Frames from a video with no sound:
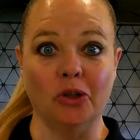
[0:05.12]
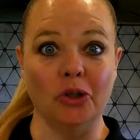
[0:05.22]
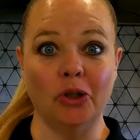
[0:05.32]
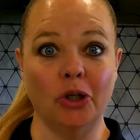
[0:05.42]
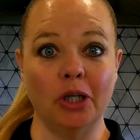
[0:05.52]

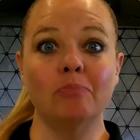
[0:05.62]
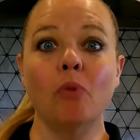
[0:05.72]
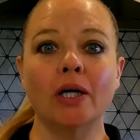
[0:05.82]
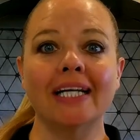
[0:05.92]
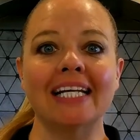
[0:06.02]
Good
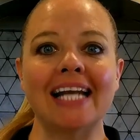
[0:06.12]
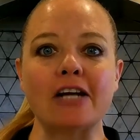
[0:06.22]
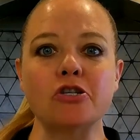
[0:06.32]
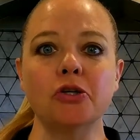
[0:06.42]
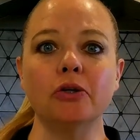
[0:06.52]
morning,
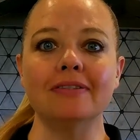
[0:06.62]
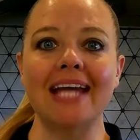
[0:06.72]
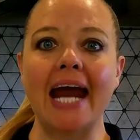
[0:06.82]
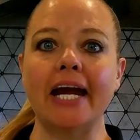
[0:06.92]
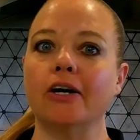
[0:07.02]
National
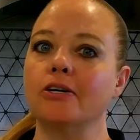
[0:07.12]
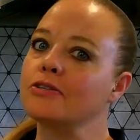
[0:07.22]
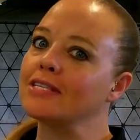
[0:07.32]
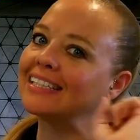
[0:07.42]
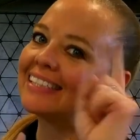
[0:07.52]

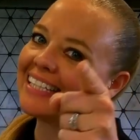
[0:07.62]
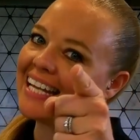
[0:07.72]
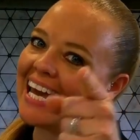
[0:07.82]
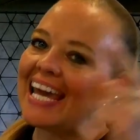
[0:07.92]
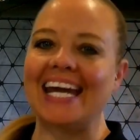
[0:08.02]
Dayers!
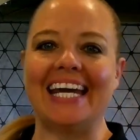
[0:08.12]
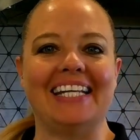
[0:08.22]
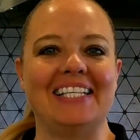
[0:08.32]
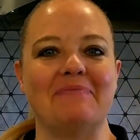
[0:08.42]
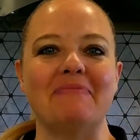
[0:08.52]

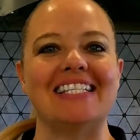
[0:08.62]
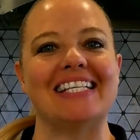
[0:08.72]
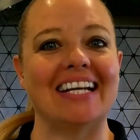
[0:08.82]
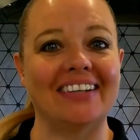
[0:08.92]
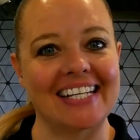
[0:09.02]
It's
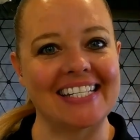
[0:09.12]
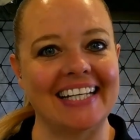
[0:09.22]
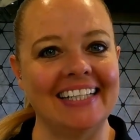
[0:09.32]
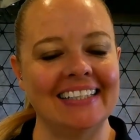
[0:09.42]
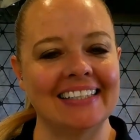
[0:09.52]
Mrs.
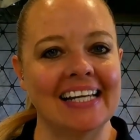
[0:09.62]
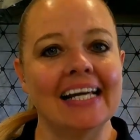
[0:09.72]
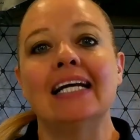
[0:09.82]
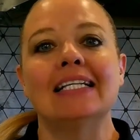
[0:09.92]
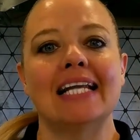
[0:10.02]
Erickson.
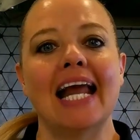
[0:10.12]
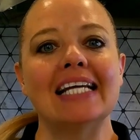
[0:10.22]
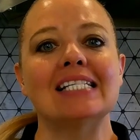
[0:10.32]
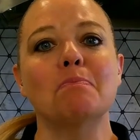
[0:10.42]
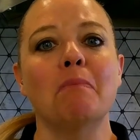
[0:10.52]
Today
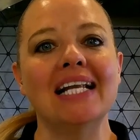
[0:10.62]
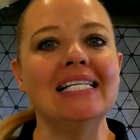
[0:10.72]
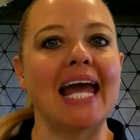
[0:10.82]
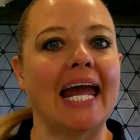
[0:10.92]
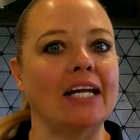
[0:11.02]
is
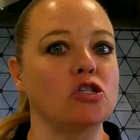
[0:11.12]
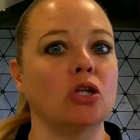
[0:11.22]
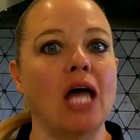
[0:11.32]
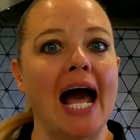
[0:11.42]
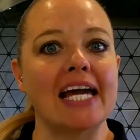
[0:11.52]
Monday,
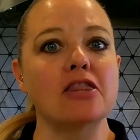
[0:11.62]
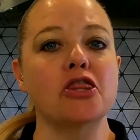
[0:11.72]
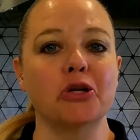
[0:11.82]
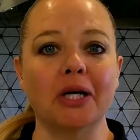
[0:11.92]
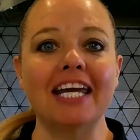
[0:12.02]
July
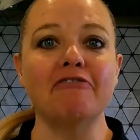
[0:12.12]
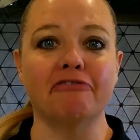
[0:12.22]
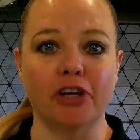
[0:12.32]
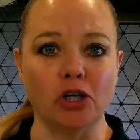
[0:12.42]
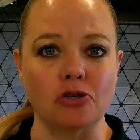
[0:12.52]

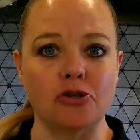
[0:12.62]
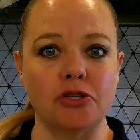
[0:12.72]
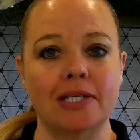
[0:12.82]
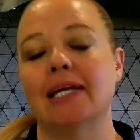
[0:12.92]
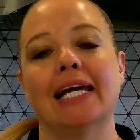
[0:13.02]

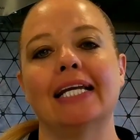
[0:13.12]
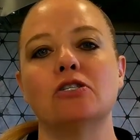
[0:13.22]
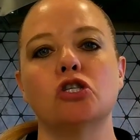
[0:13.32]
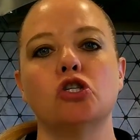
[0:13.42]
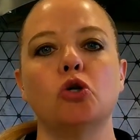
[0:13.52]
31st. It
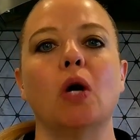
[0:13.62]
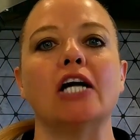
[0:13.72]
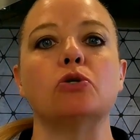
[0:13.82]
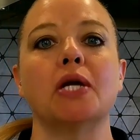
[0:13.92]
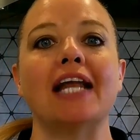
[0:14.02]
is the
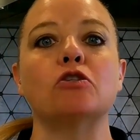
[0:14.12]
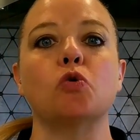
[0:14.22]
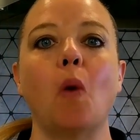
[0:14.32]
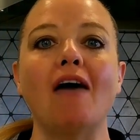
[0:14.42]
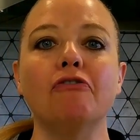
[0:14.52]

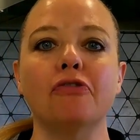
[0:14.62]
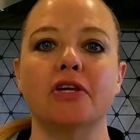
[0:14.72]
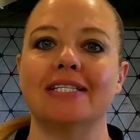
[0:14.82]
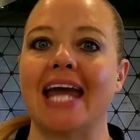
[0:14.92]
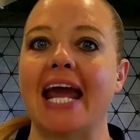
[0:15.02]

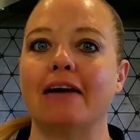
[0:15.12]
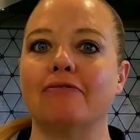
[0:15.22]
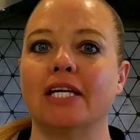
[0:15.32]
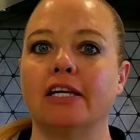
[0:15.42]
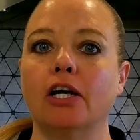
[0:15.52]
212th day
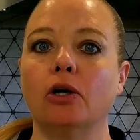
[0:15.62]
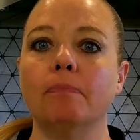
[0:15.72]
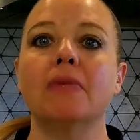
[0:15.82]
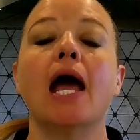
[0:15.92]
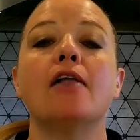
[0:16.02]
of the
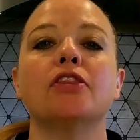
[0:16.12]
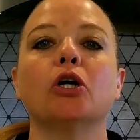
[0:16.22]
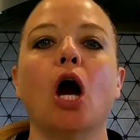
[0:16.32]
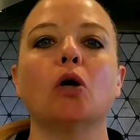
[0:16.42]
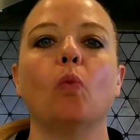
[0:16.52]
year.
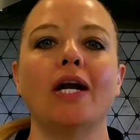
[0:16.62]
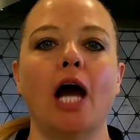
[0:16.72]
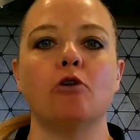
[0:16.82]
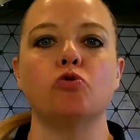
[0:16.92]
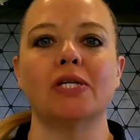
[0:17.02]
There are
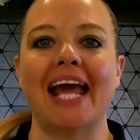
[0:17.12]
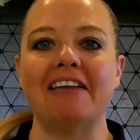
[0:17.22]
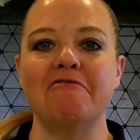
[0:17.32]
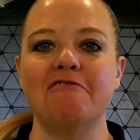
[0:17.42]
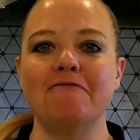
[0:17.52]

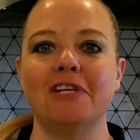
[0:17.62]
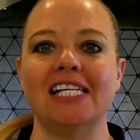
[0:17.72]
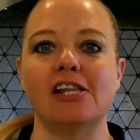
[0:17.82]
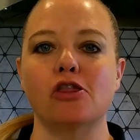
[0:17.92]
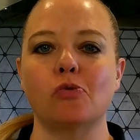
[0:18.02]

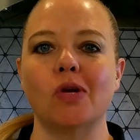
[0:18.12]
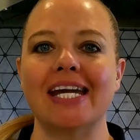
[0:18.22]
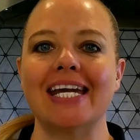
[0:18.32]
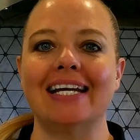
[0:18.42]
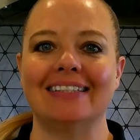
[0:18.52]

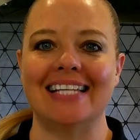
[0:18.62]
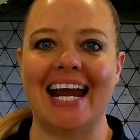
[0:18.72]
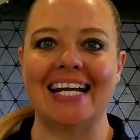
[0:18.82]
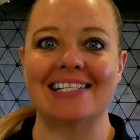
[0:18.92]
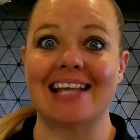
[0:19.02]
153
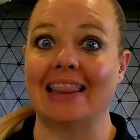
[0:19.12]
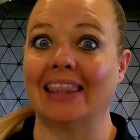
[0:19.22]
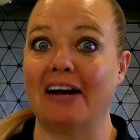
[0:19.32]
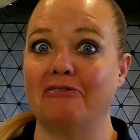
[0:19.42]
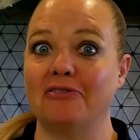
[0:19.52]
days
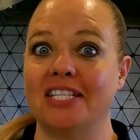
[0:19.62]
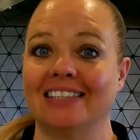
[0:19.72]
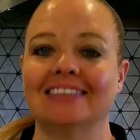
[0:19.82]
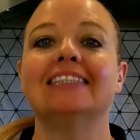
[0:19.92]
left.